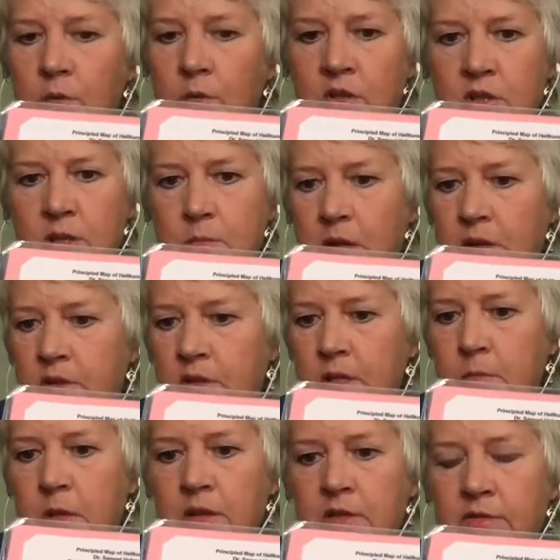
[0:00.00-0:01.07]
which is mother's
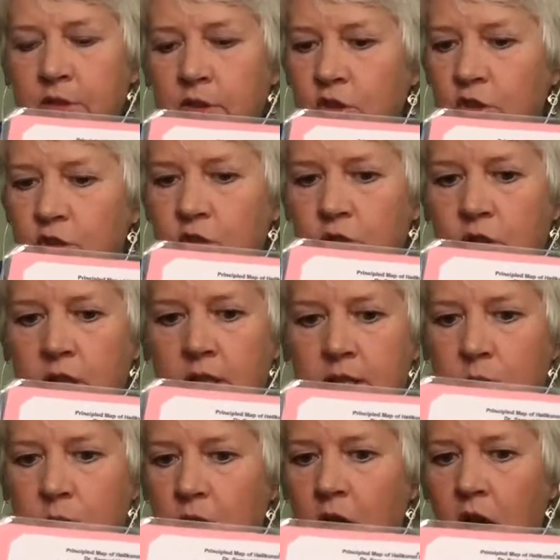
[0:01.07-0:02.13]
milk for nurturing,
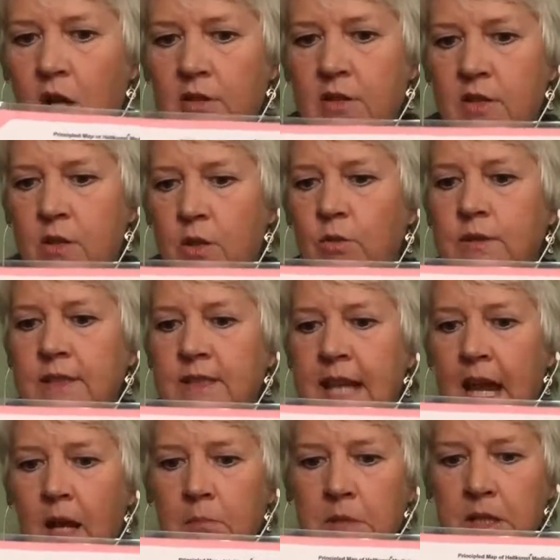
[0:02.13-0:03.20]
because we're all so
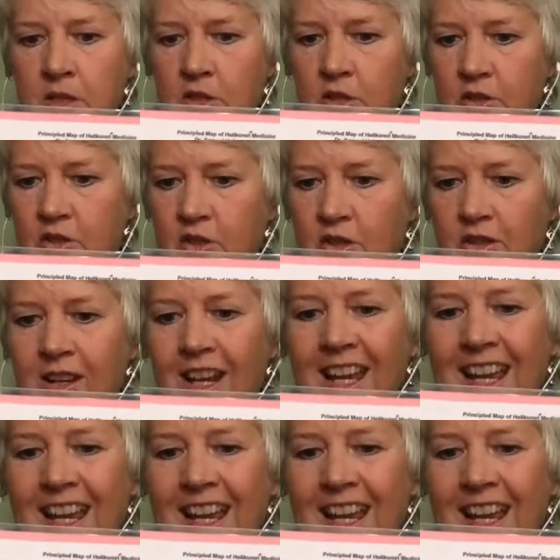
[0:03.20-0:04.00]
damn unnurtured.